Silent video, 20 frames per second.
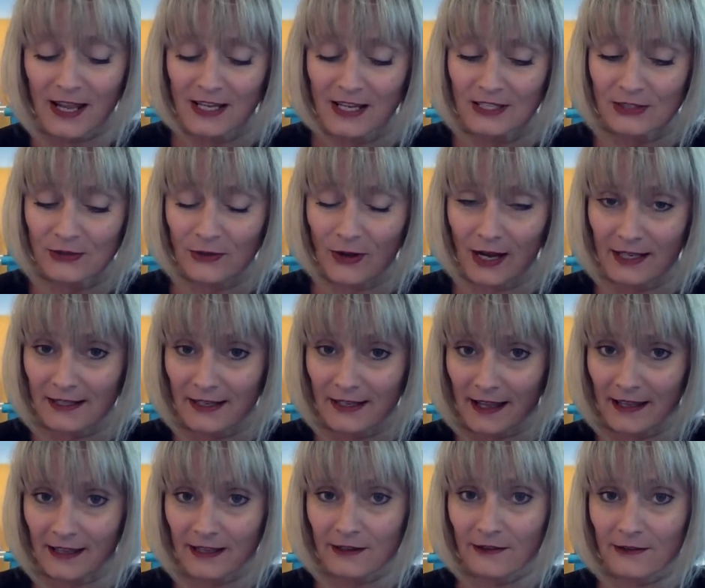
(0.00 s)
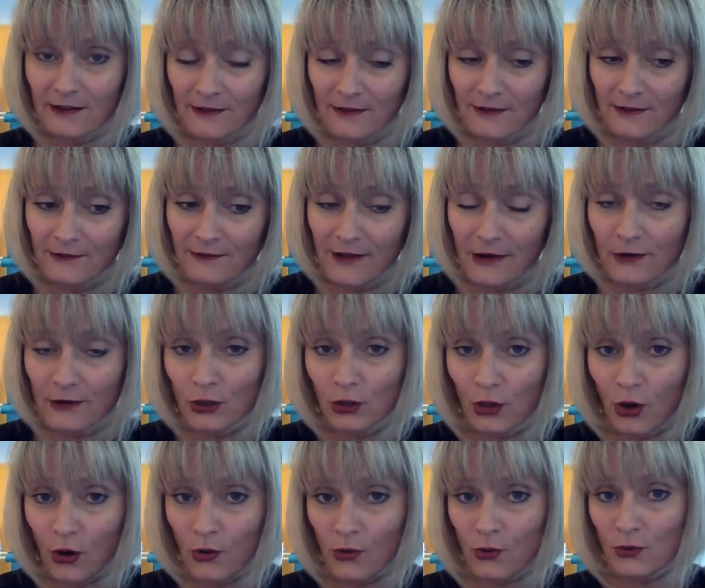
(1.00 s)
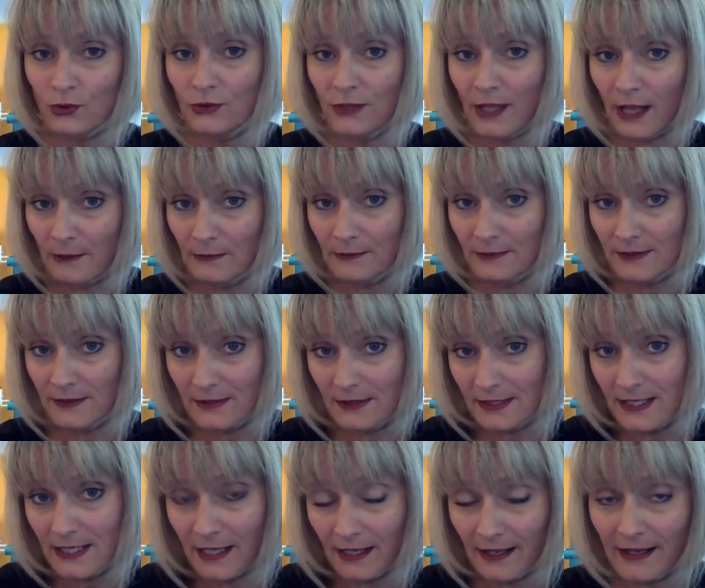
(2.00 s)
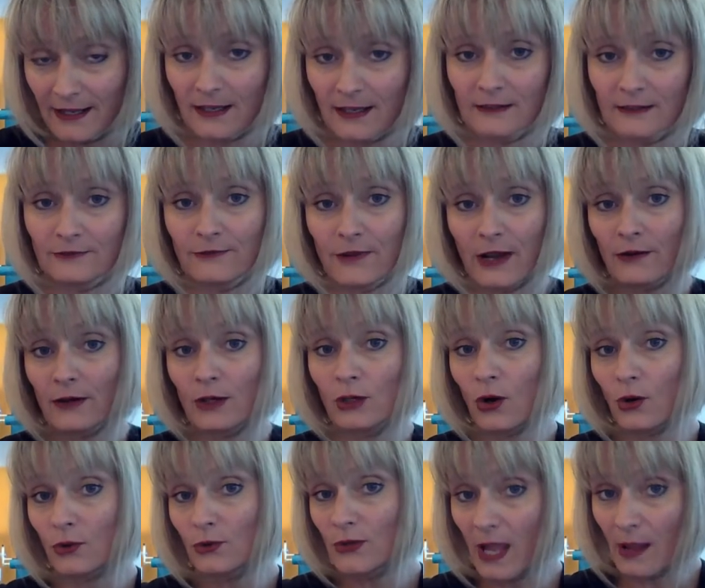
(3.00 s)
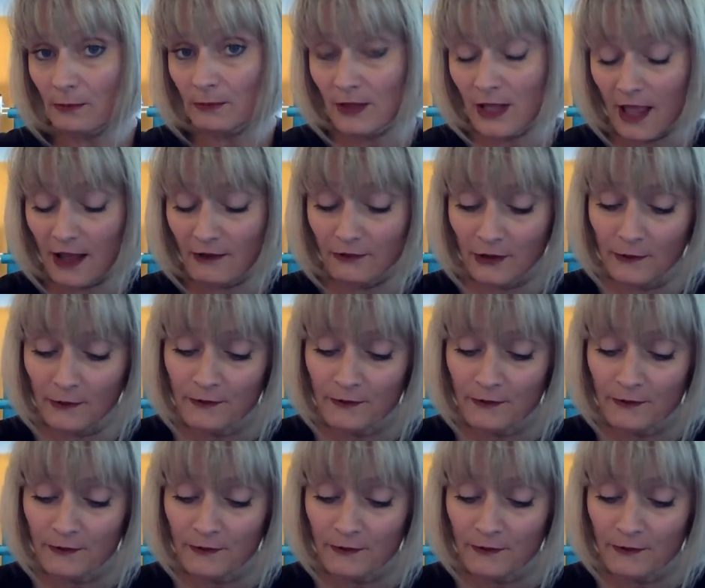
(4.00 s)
So I like a very low debt ceiling, very low debt level.